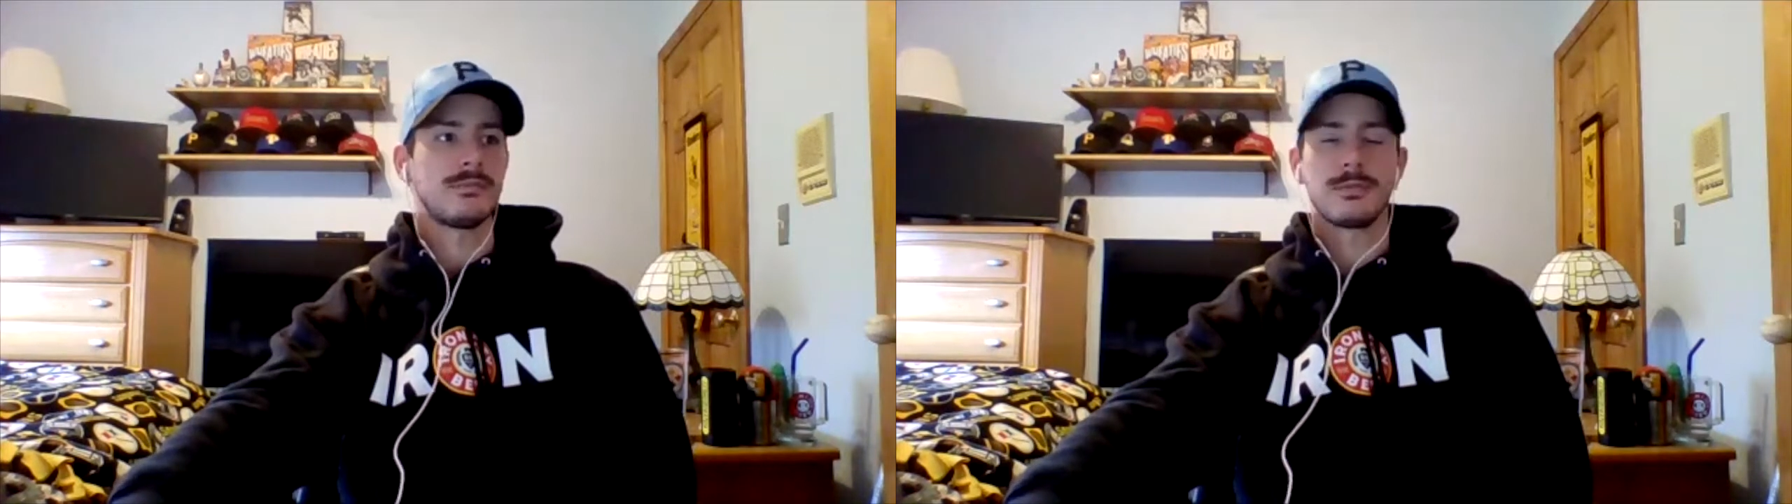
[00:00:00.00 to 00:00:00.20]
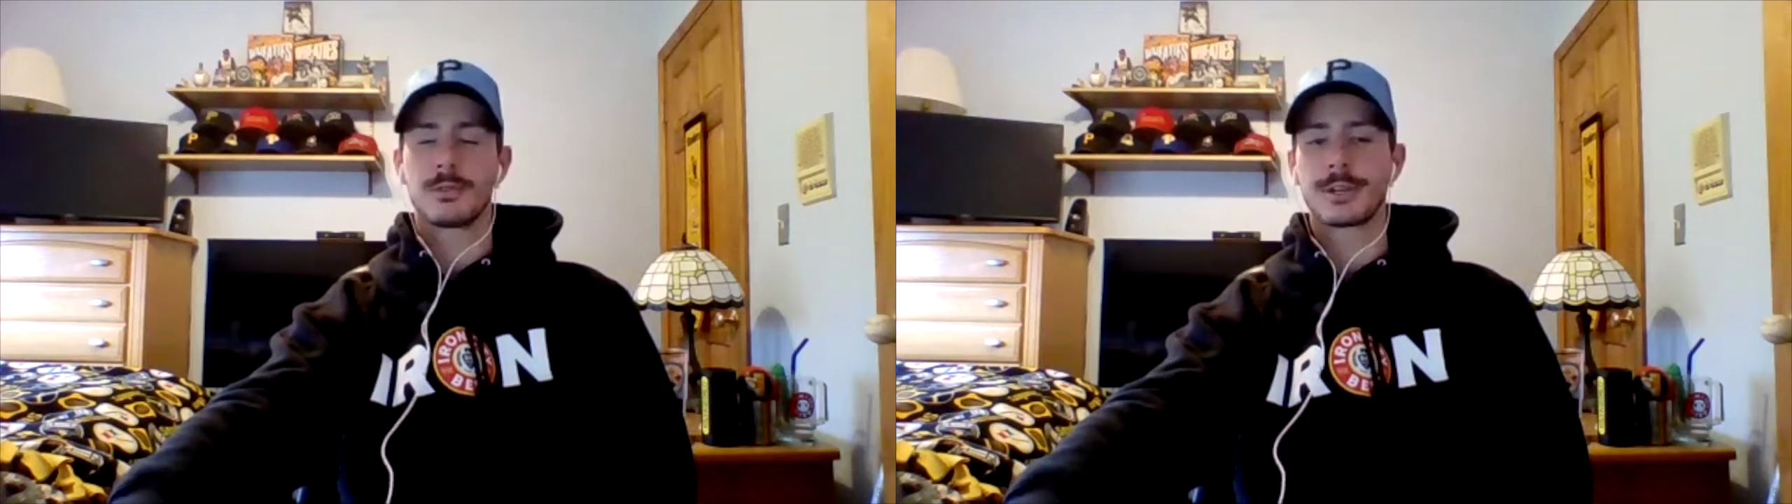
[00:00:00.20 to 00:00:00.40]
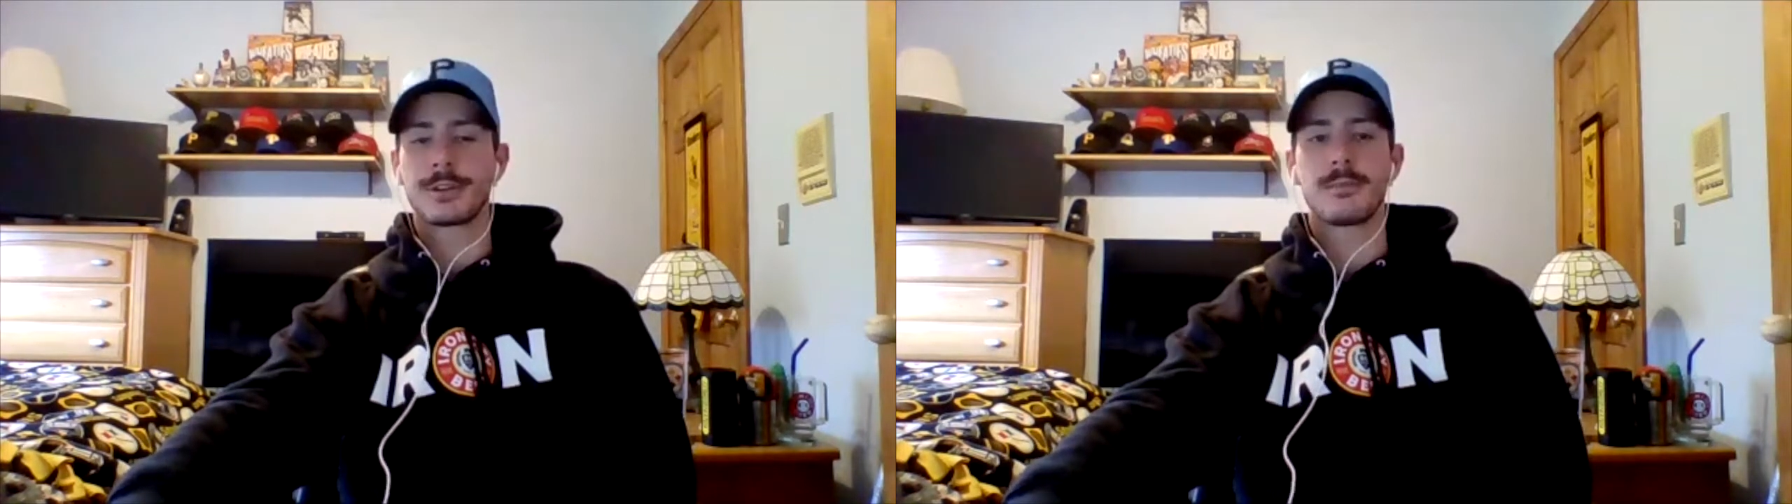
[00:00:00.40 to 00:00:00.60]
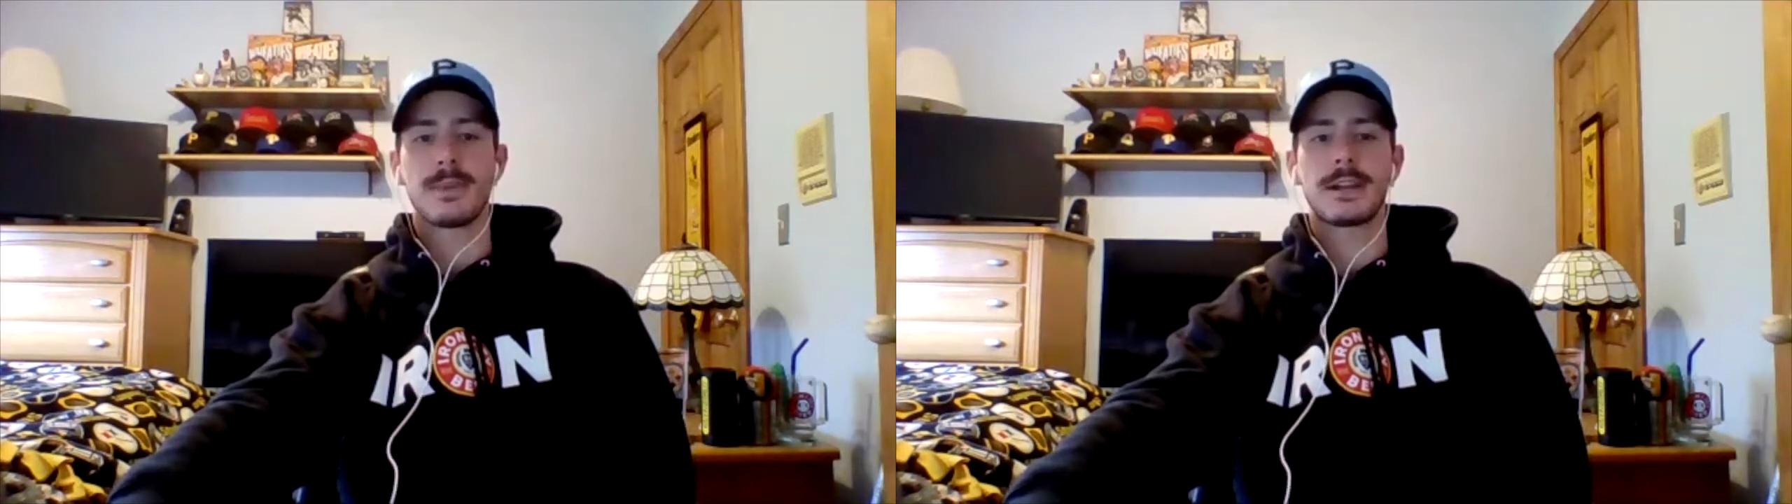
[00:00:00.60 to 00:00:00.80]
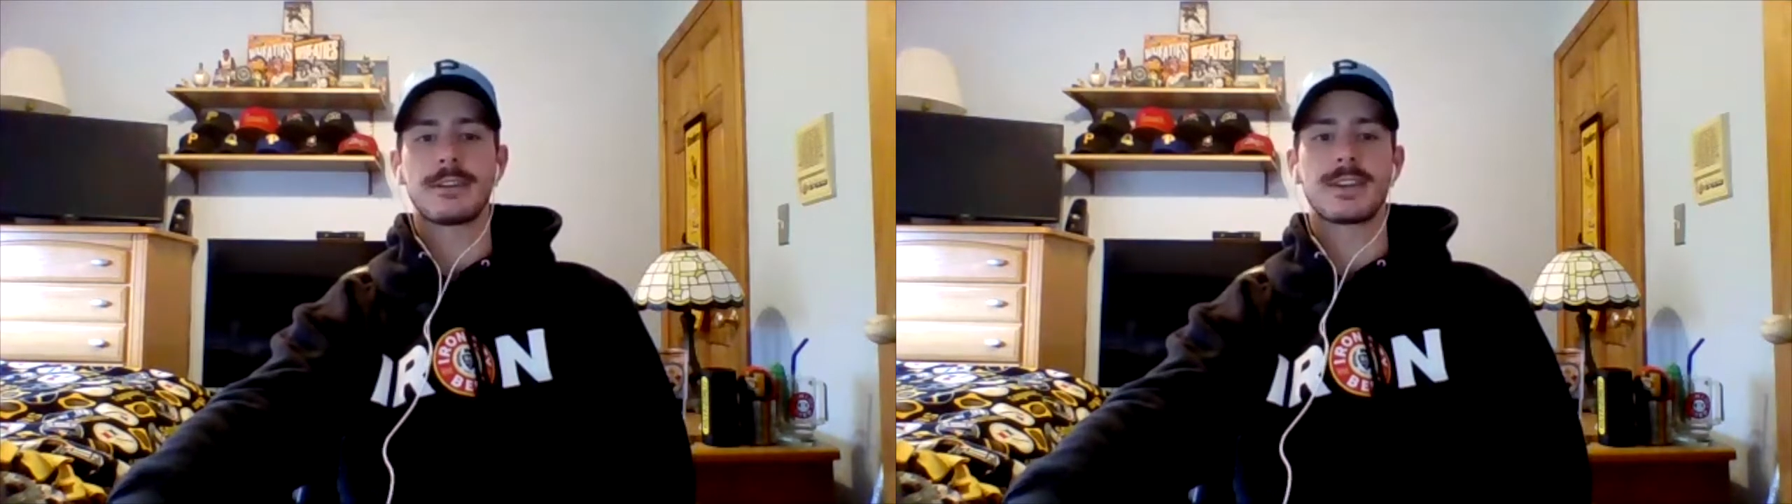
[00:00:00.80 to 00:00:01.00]
return to the
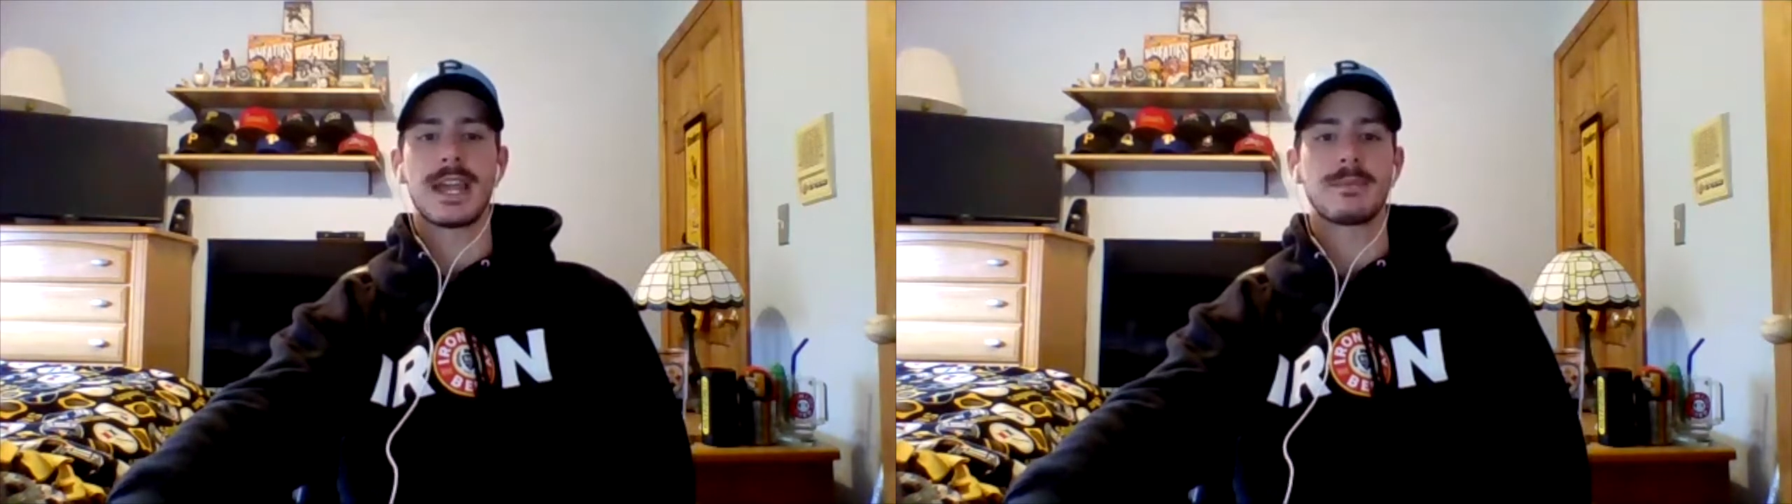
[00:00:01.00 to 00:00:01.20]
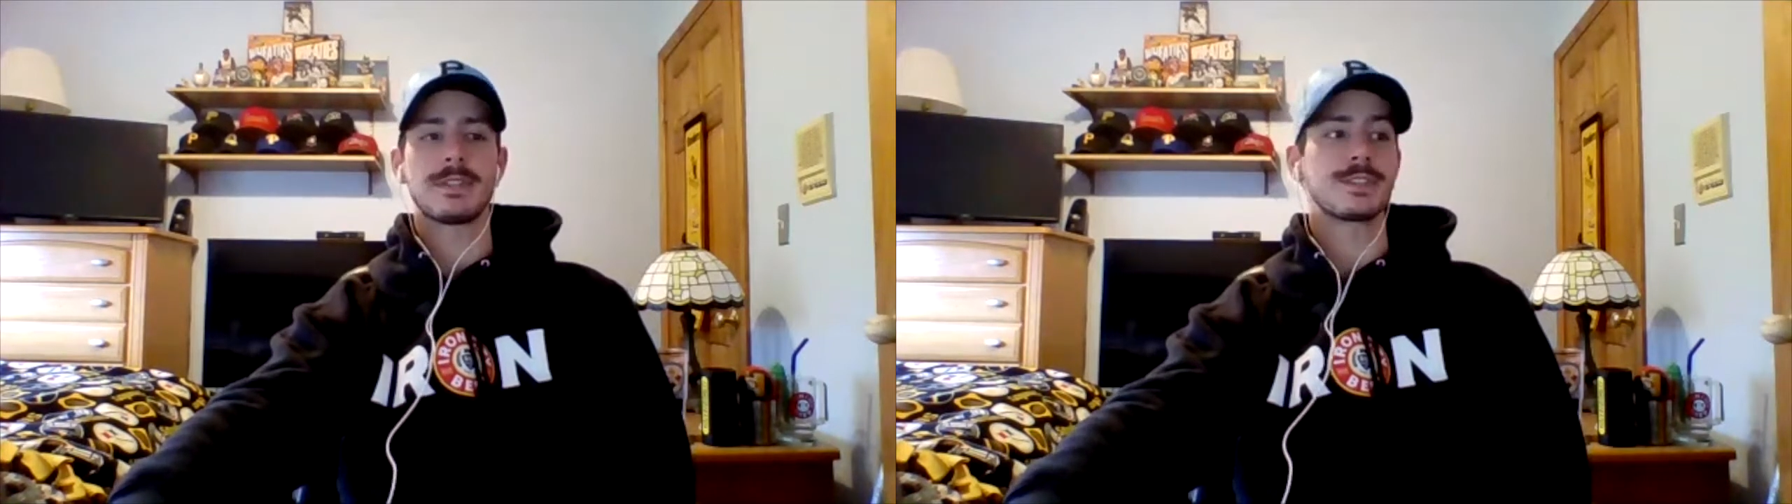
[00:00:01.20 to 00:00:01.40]
Pirates could happen